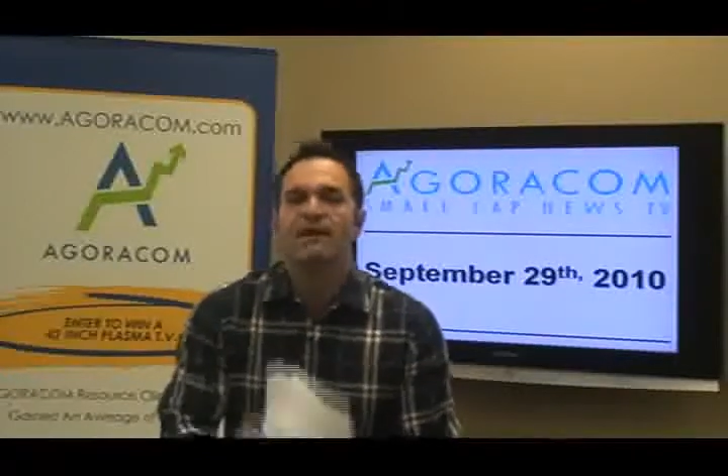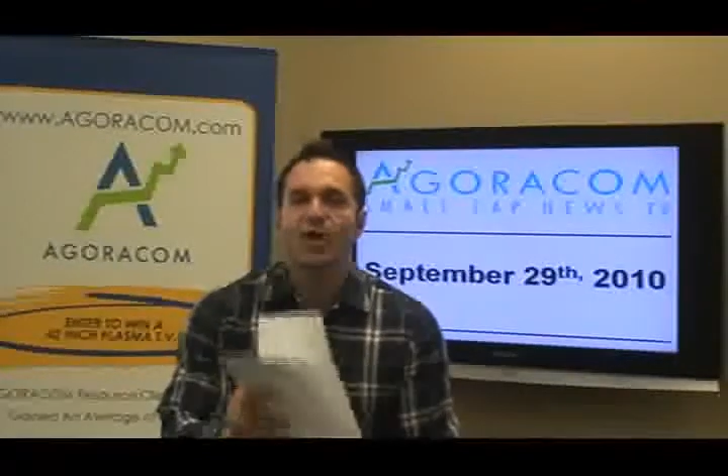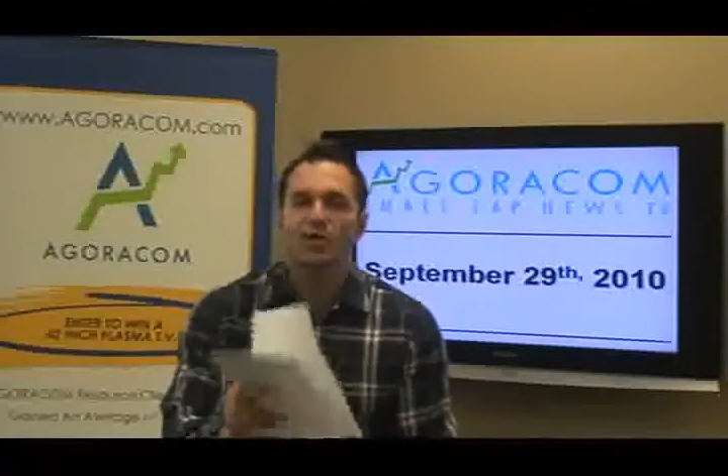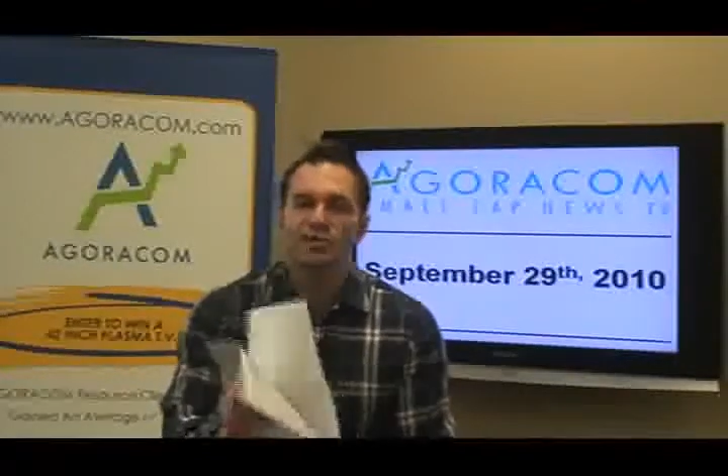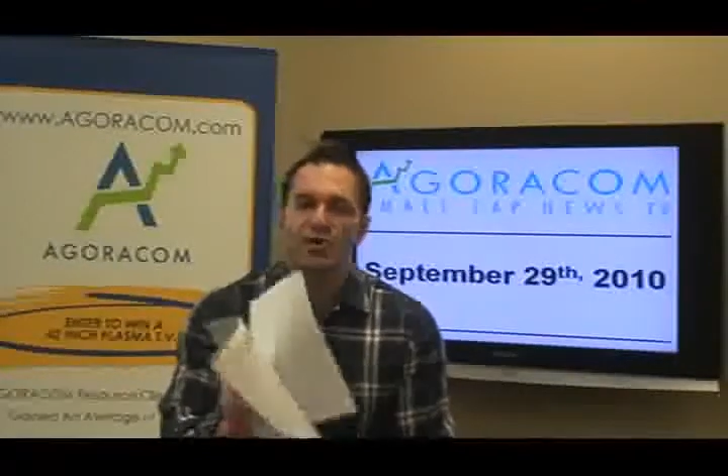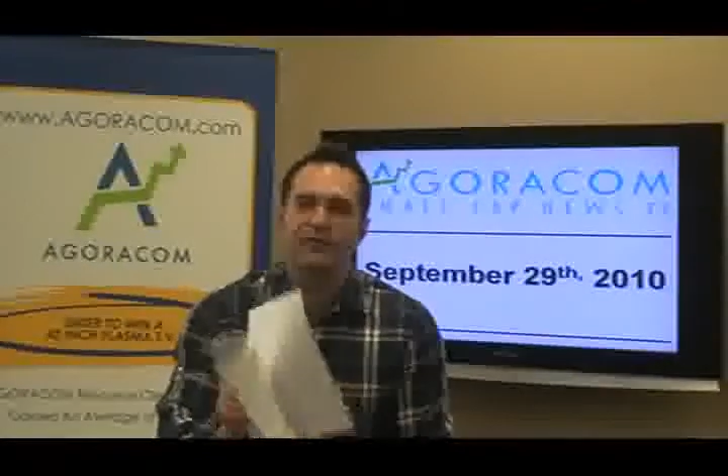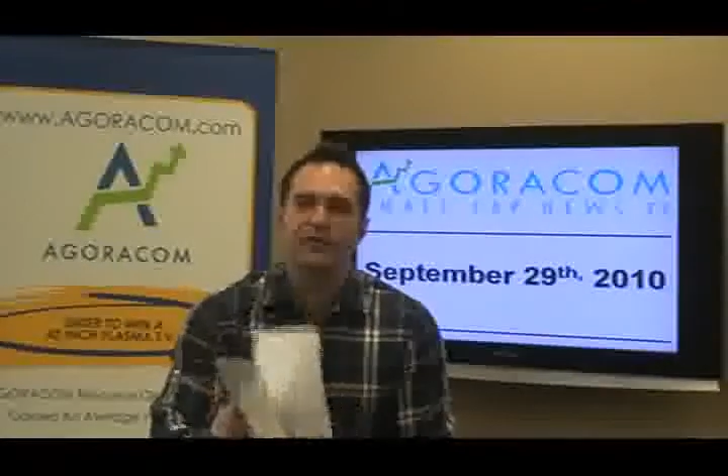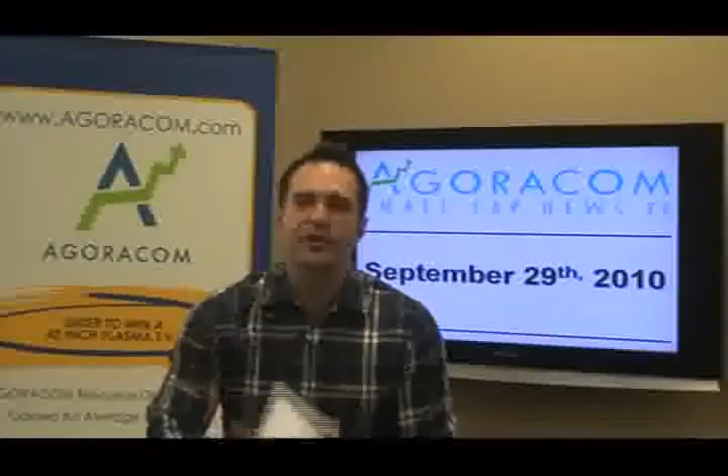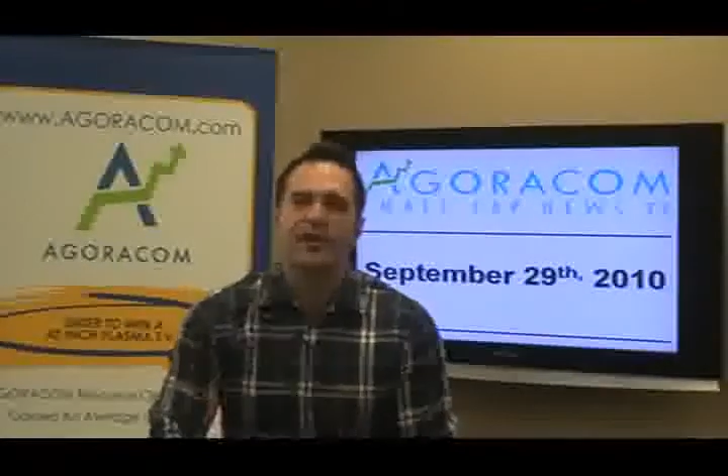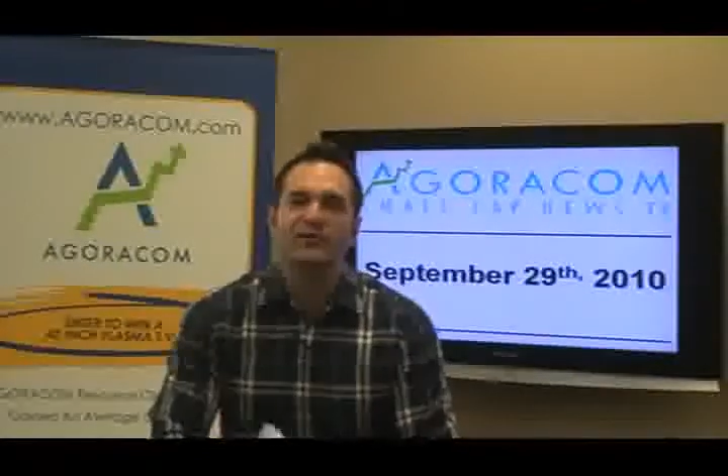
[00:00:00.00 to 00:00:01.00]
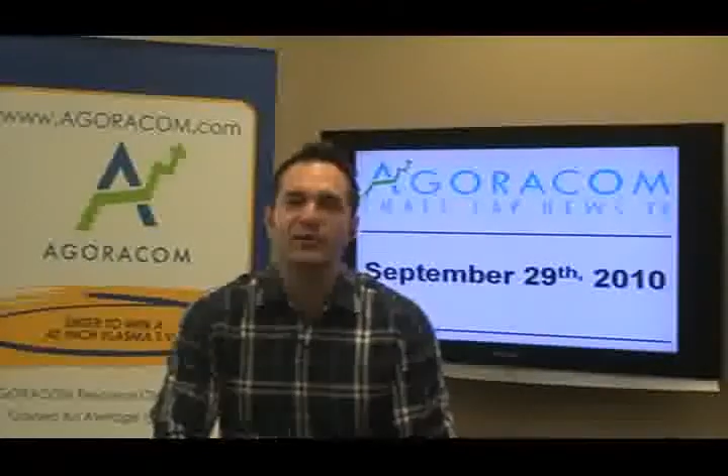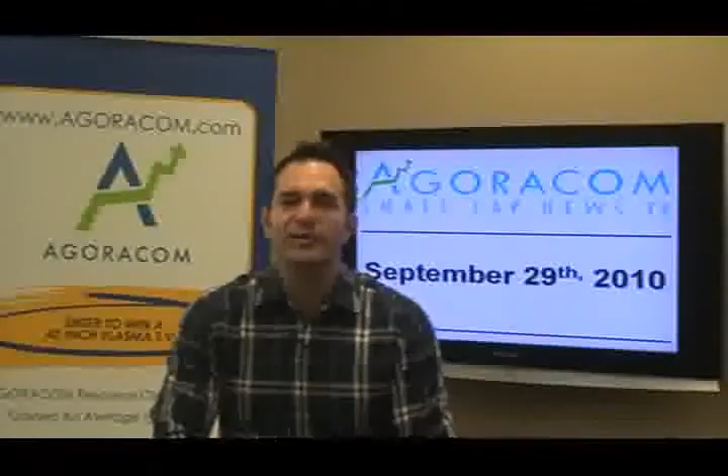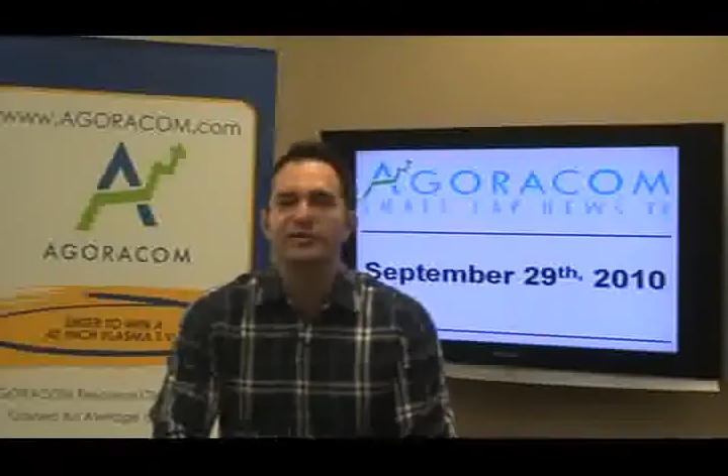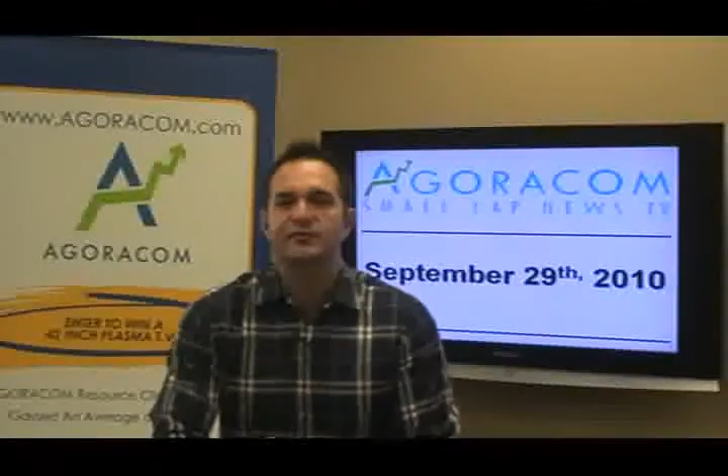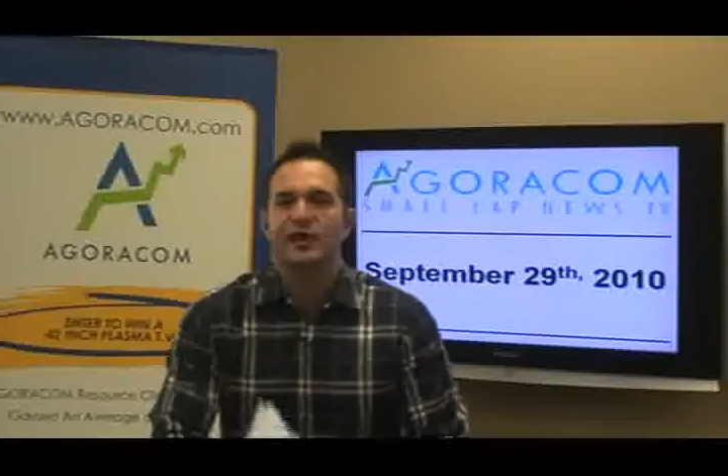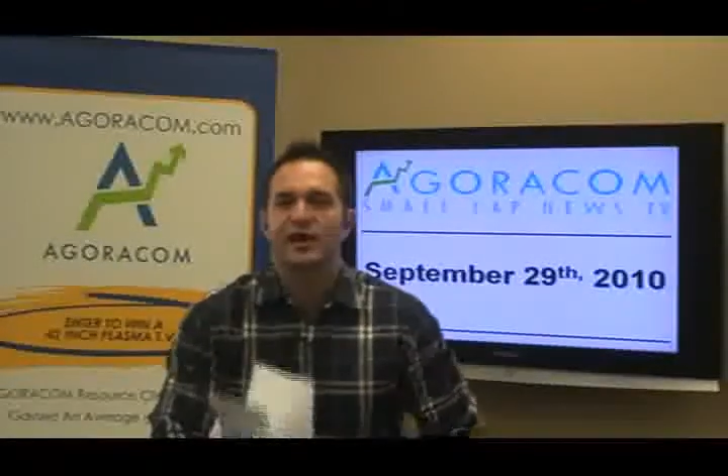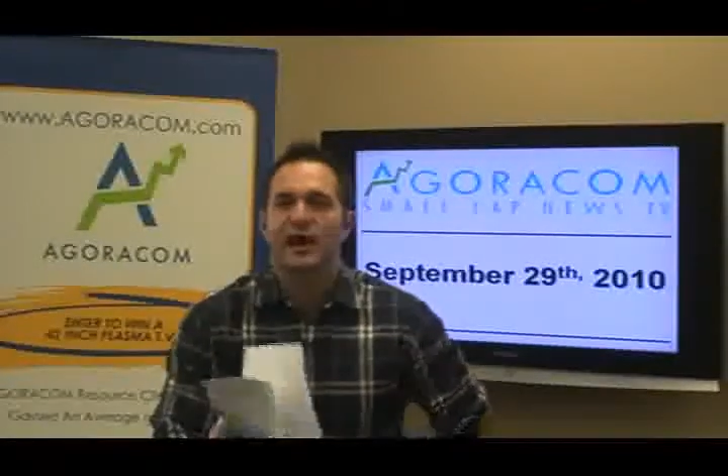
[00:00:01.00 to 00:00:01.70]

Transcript: Folks, hopefully you're comfortable because we got a